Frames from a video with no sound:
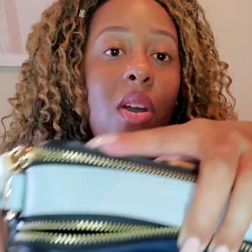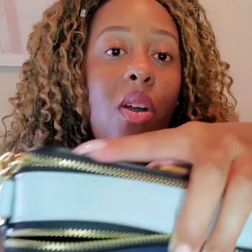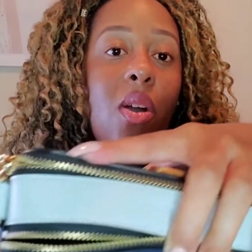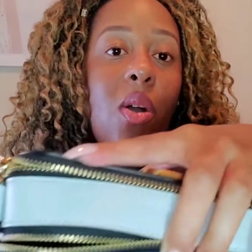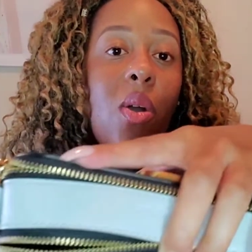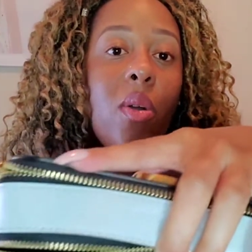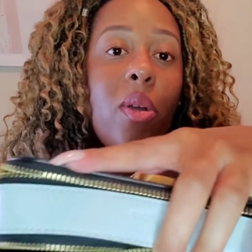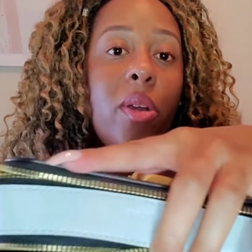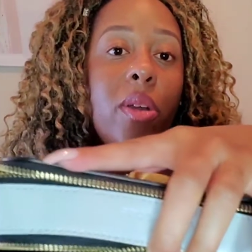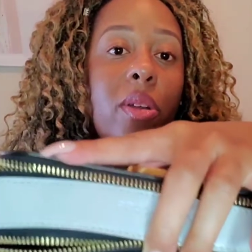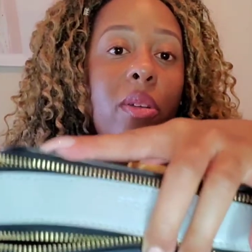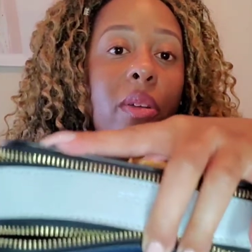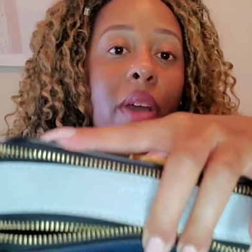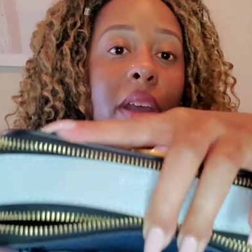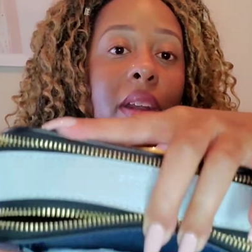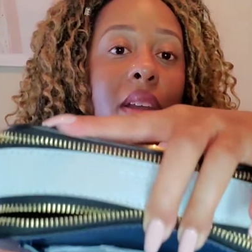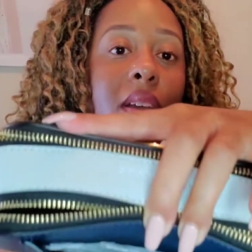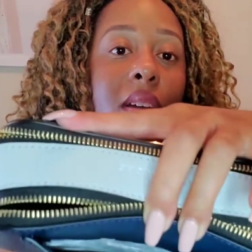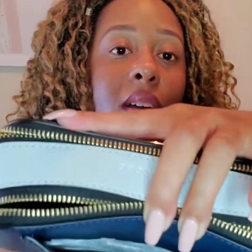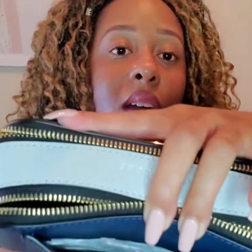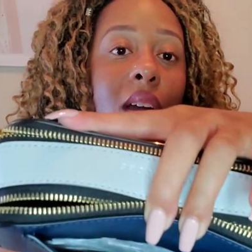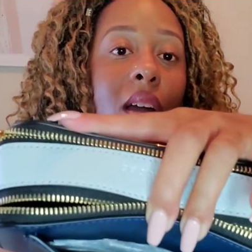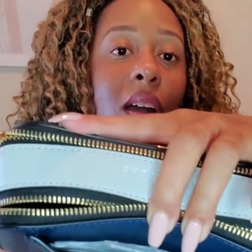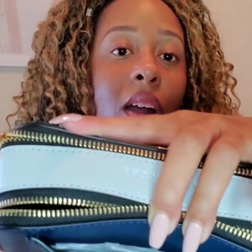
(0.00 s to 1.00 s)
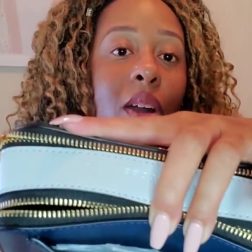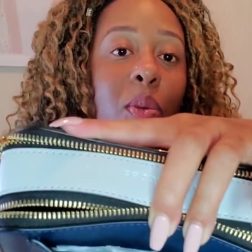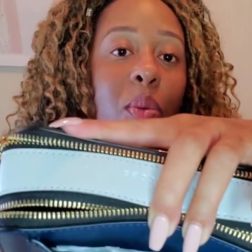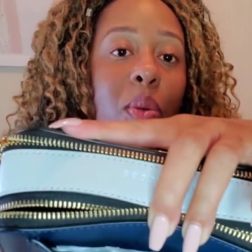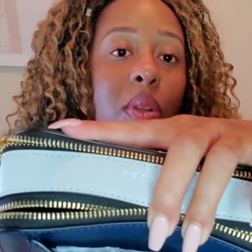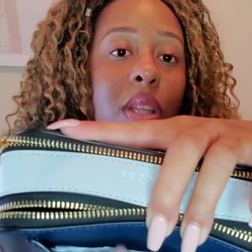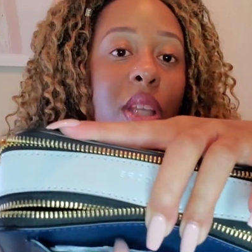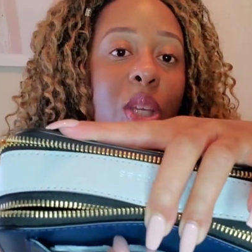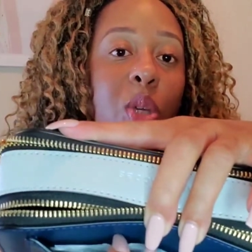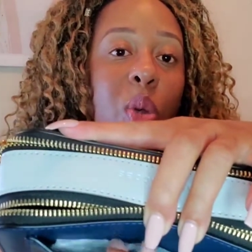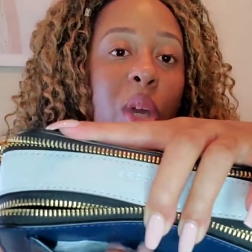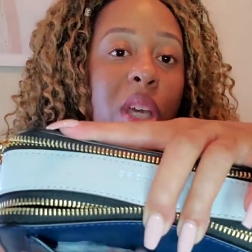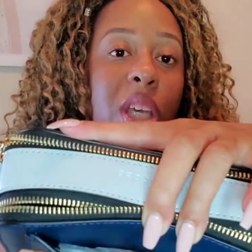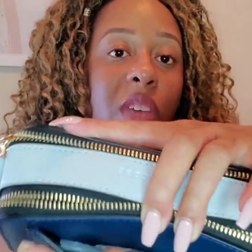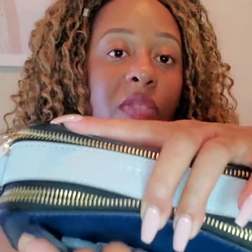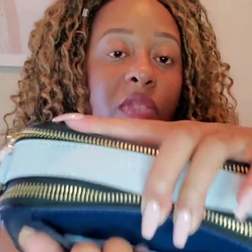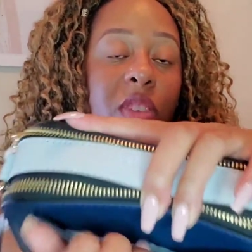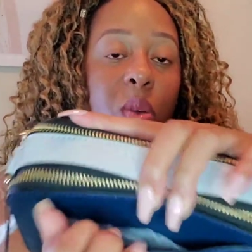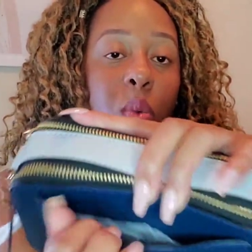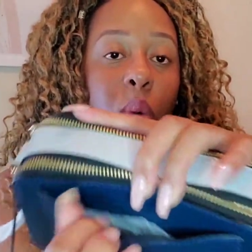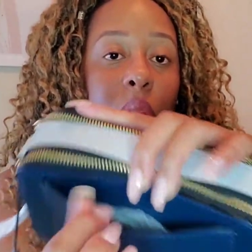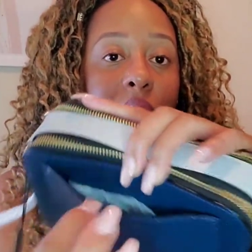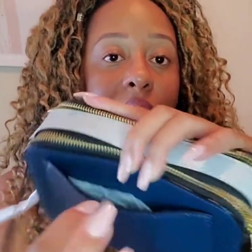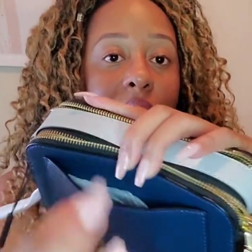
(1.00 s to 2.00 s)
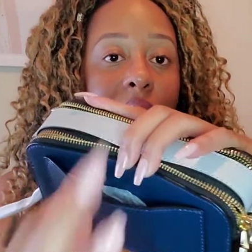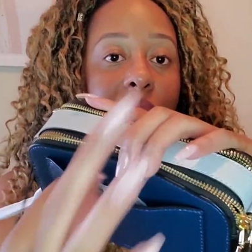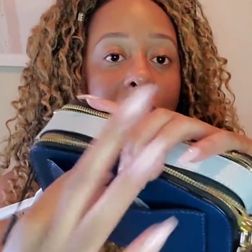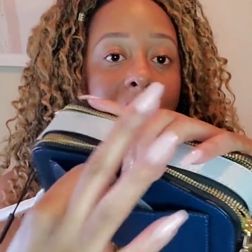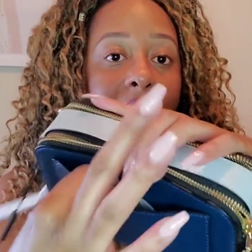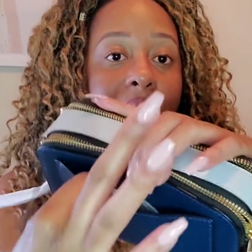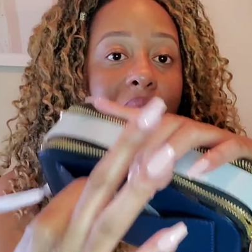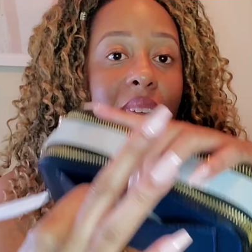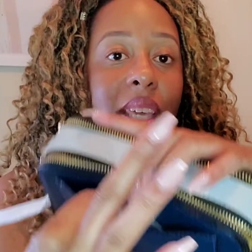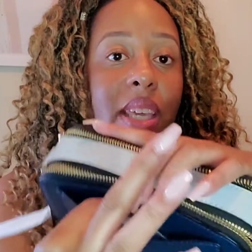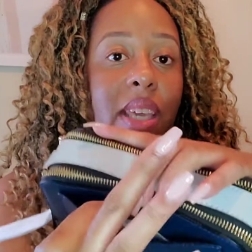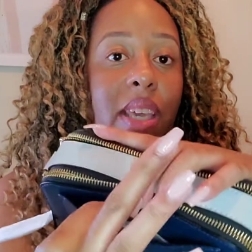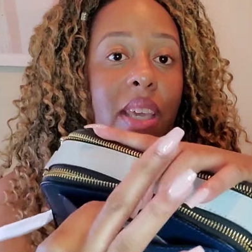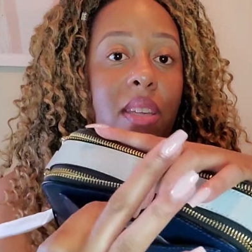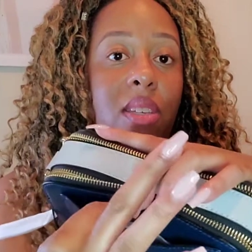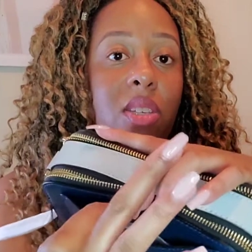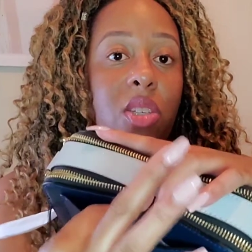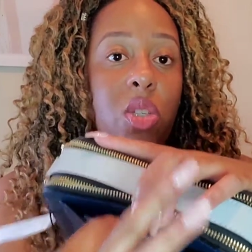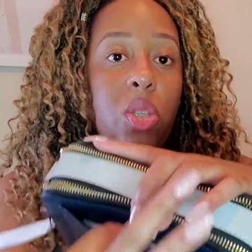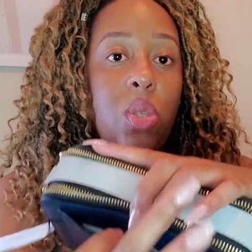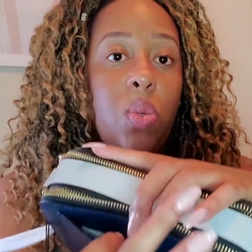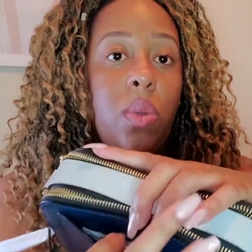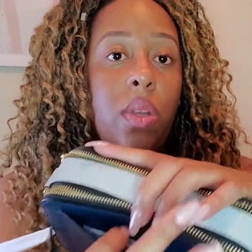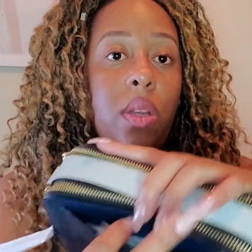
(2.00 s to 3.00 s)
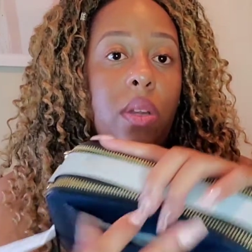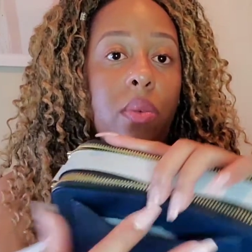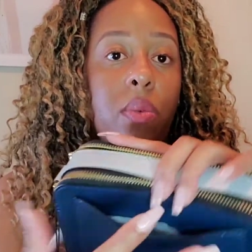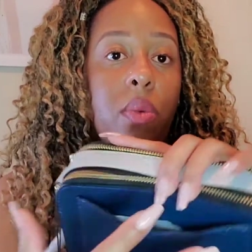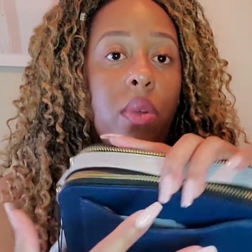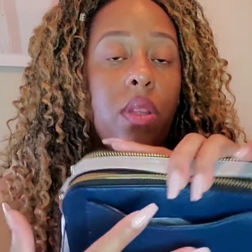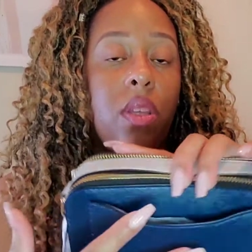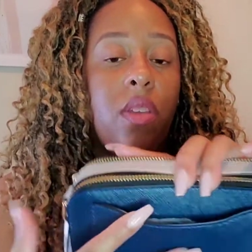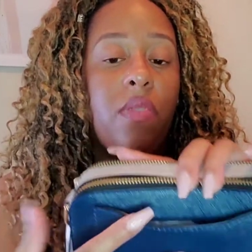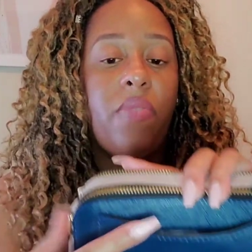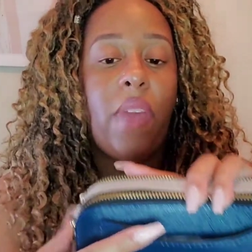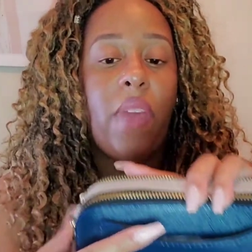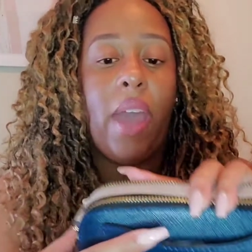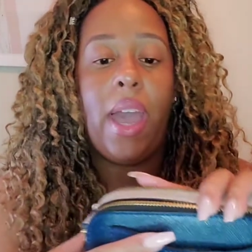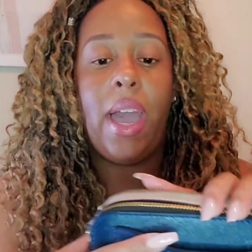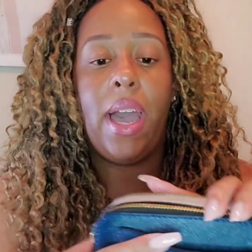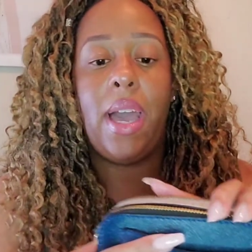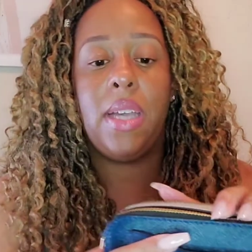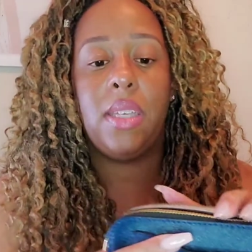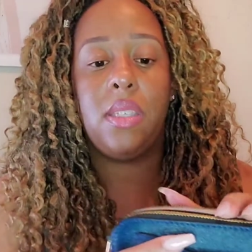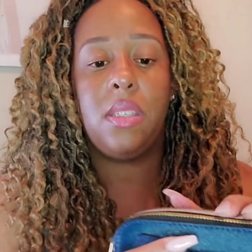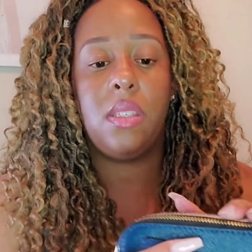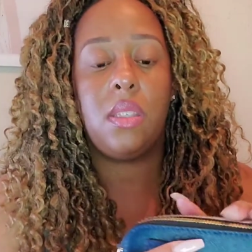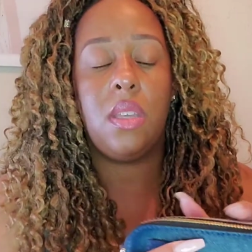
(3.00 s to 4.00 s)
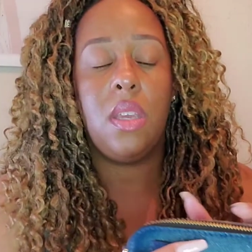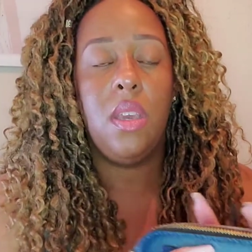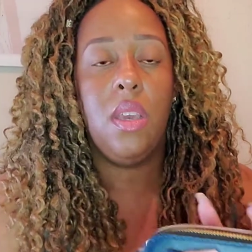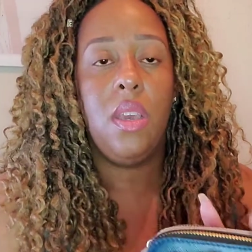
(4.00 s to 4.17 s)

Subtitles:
or a credit card really quick if you wanted to like get to it really fast.